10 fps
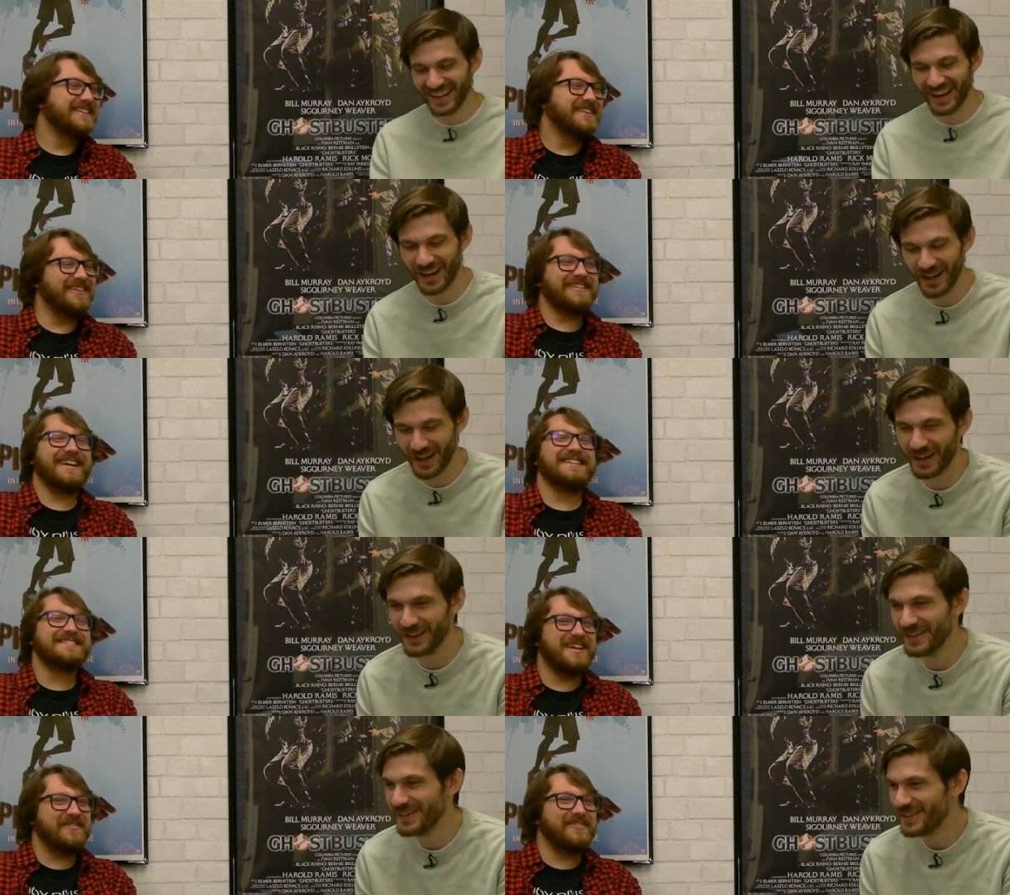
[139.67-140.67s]
Speaker 1: Yeah.
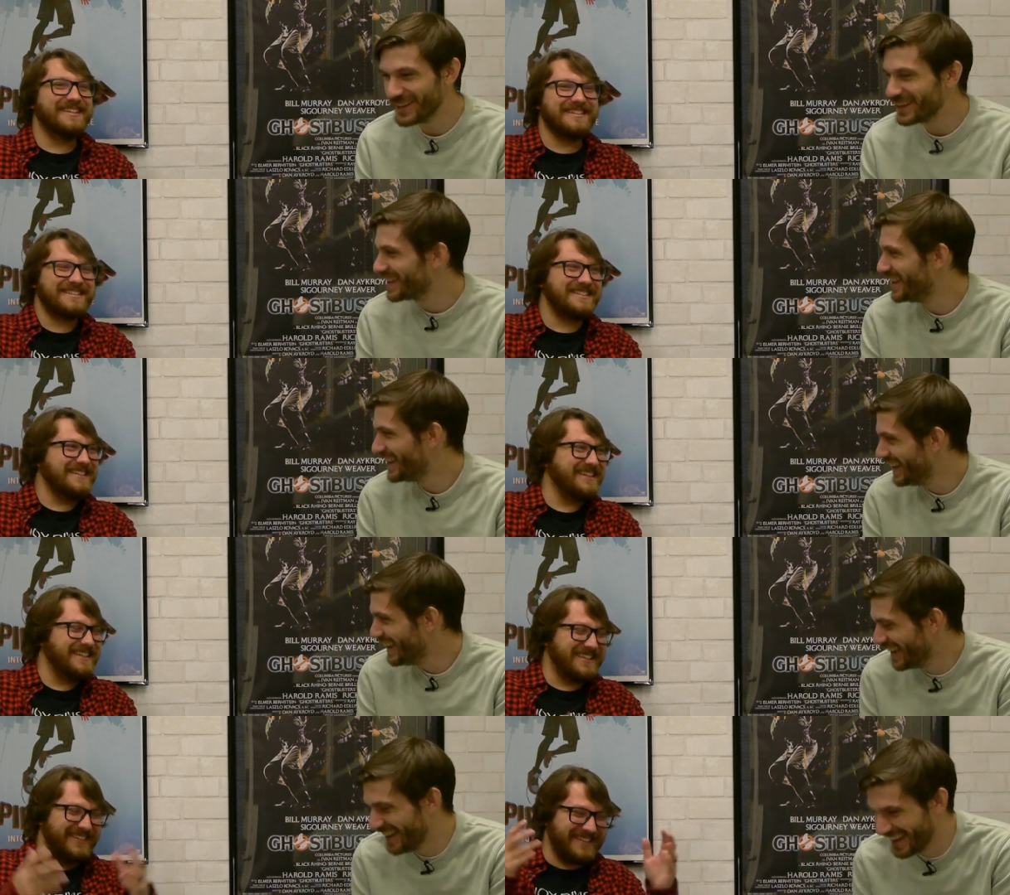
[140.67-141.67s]

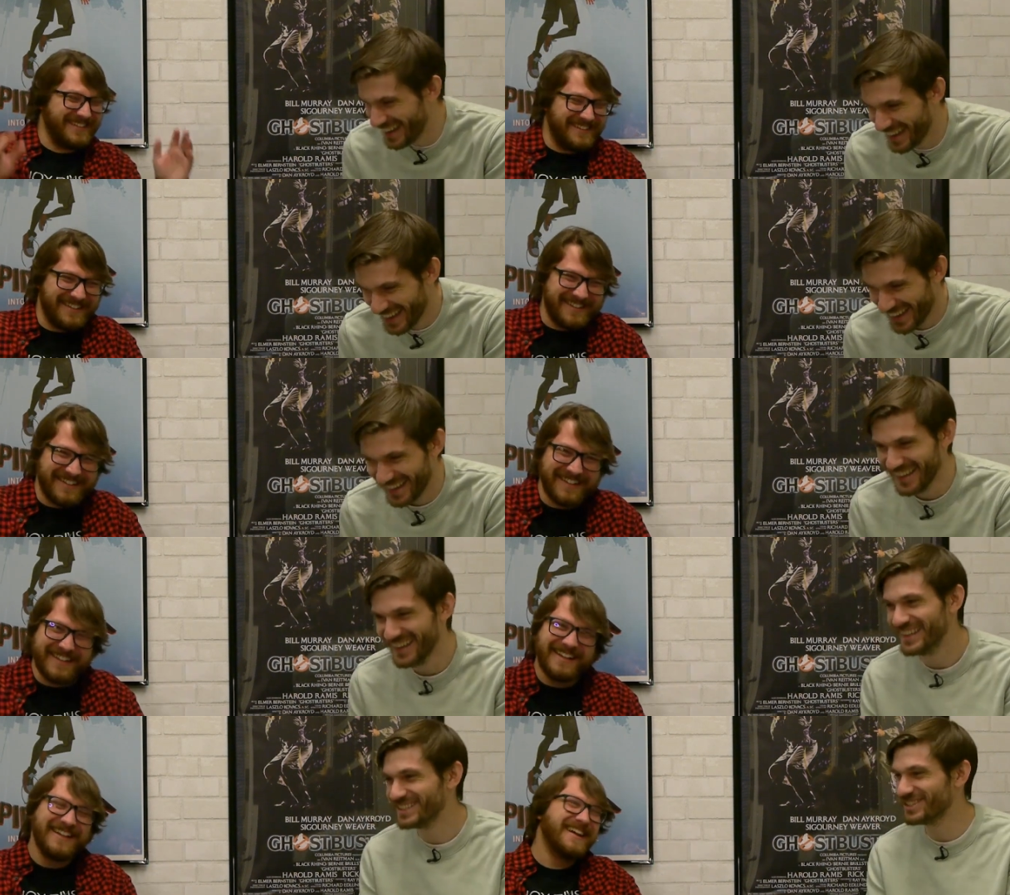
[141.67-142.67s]
The
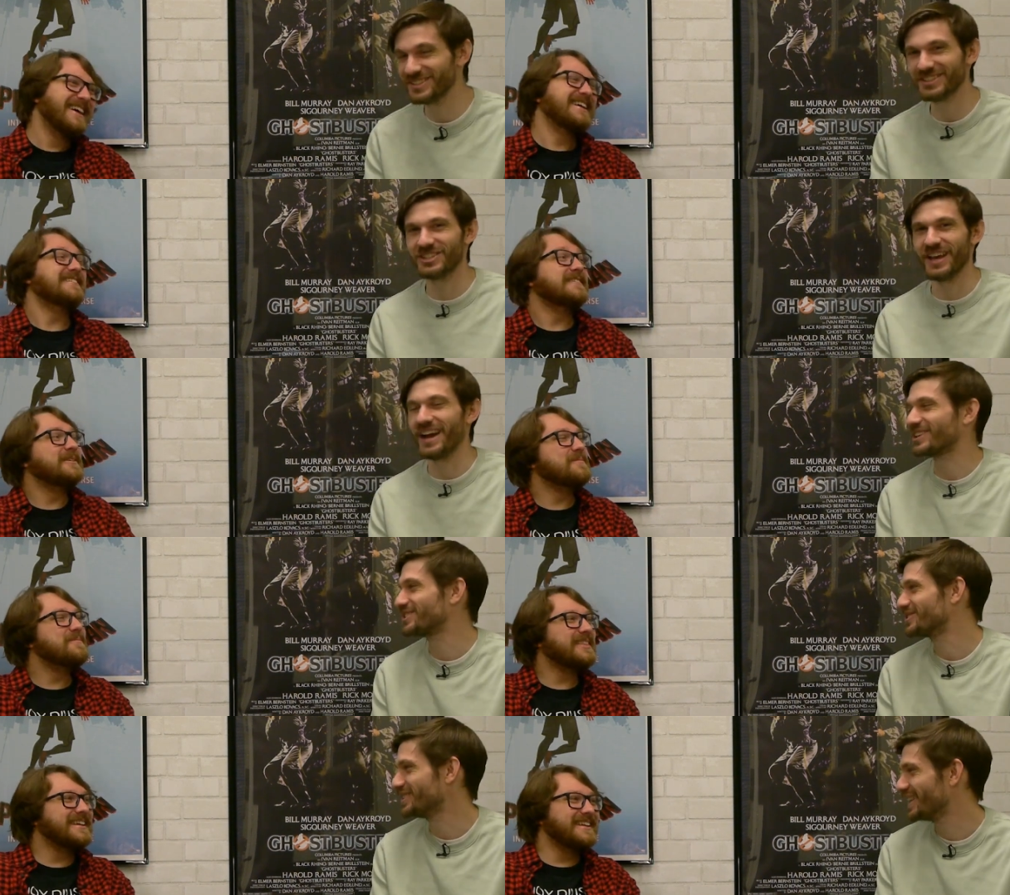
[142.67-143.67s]
Speaker 2: just a Gen
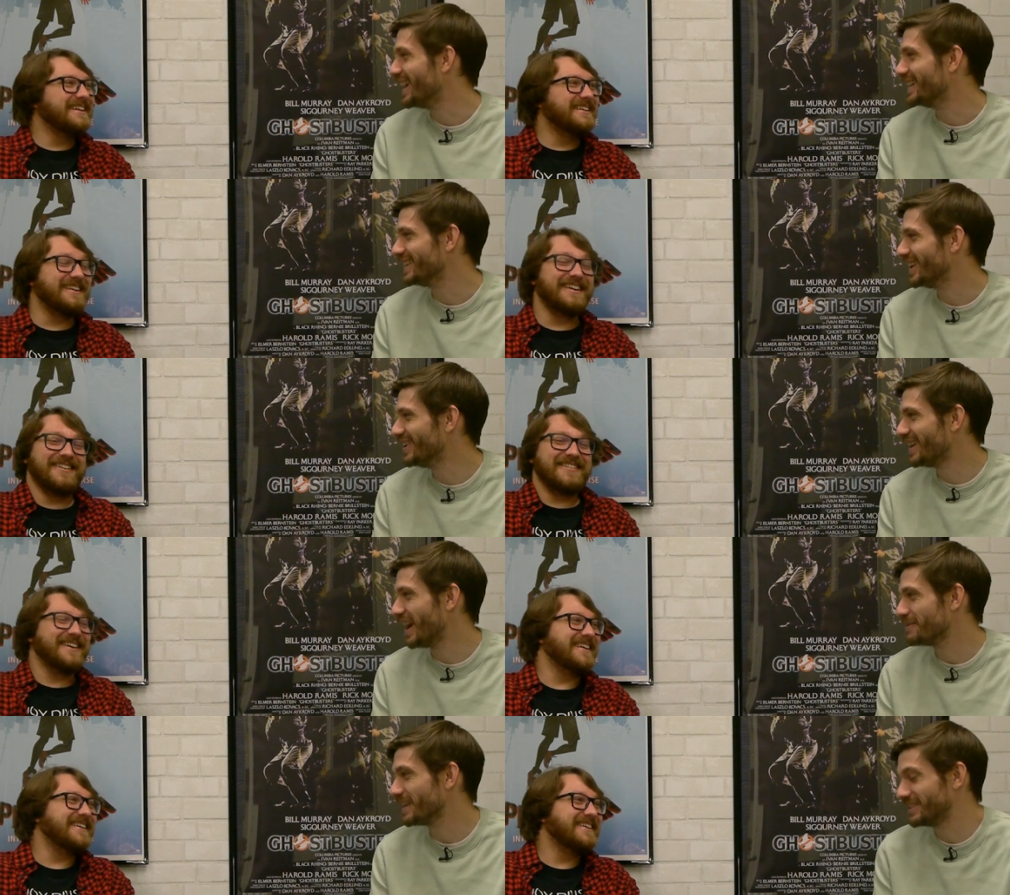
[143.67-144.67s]
Xer's delight. Yeah, know? oh yeah. I
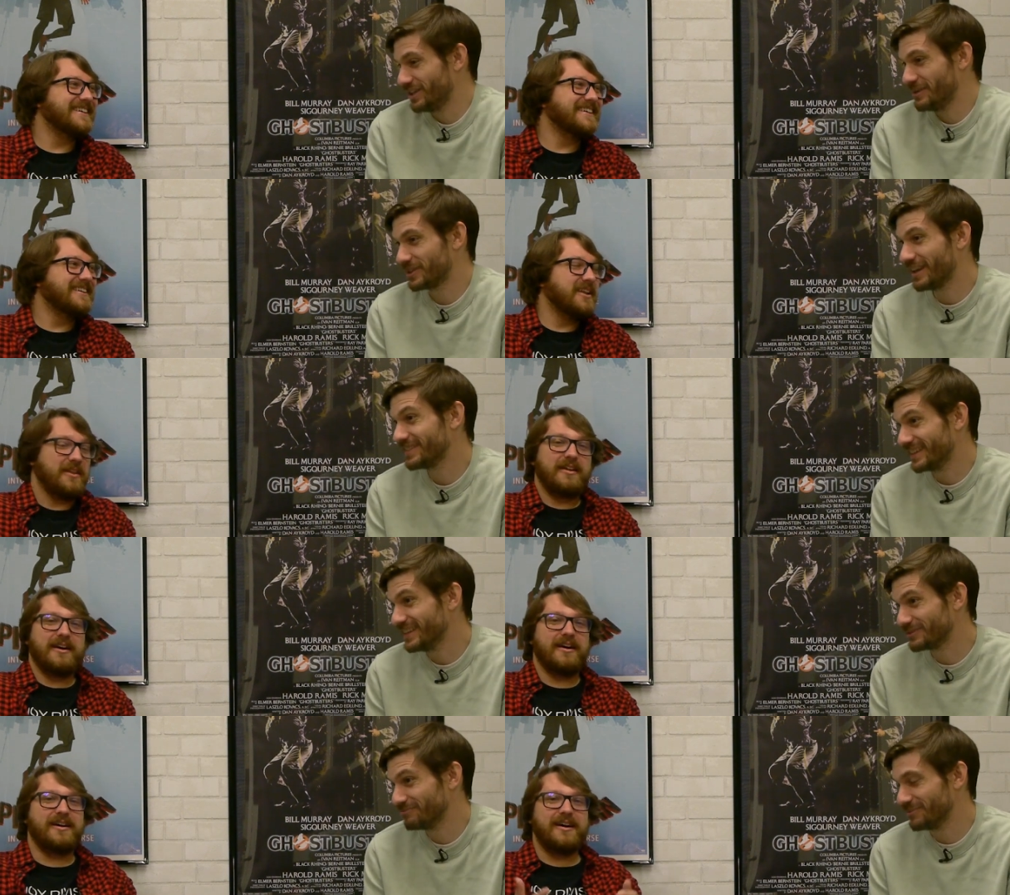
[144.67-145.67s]
mean, James Gunn is.
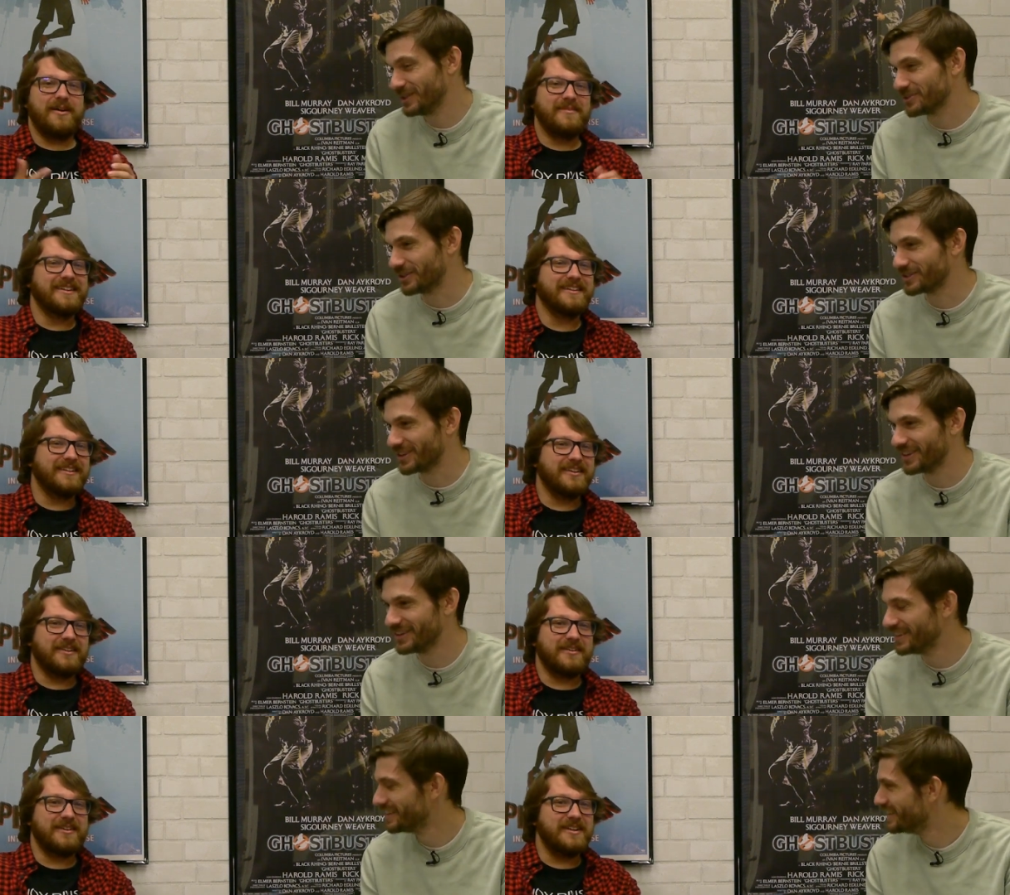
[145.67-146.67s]
Uh, I mean, so.
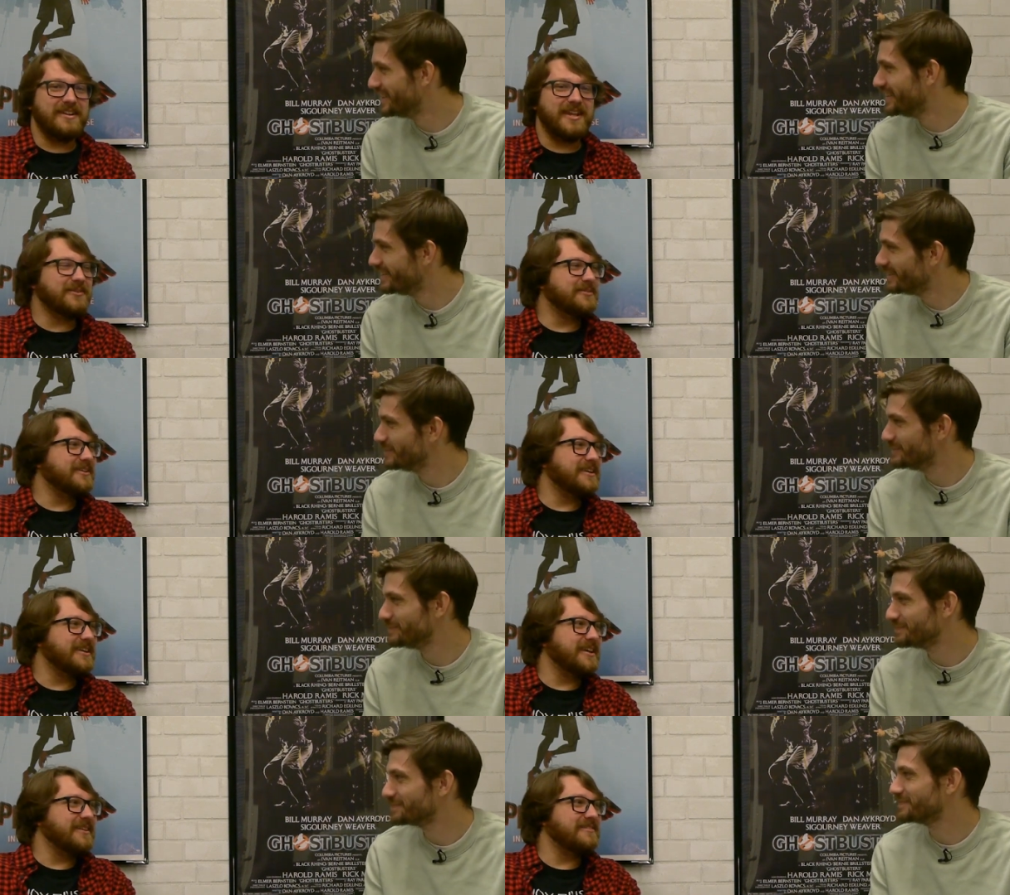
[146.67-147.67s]
uh, a needle,
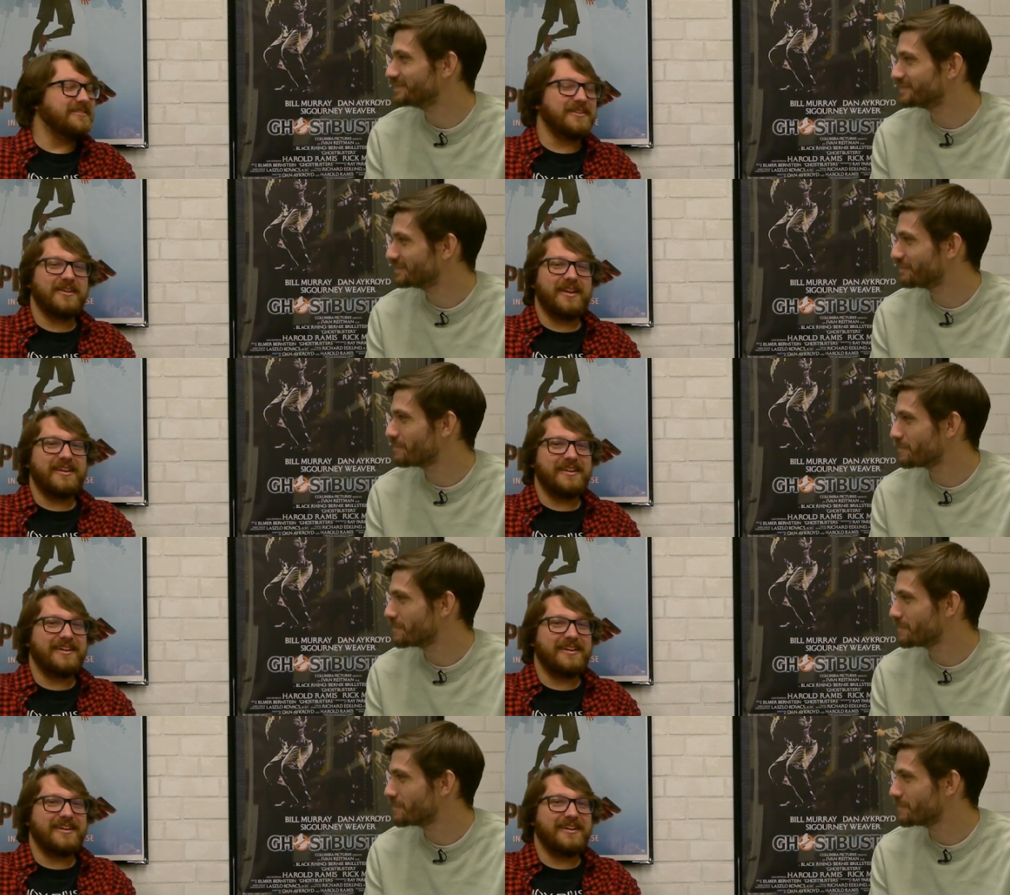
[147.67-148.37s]
a a,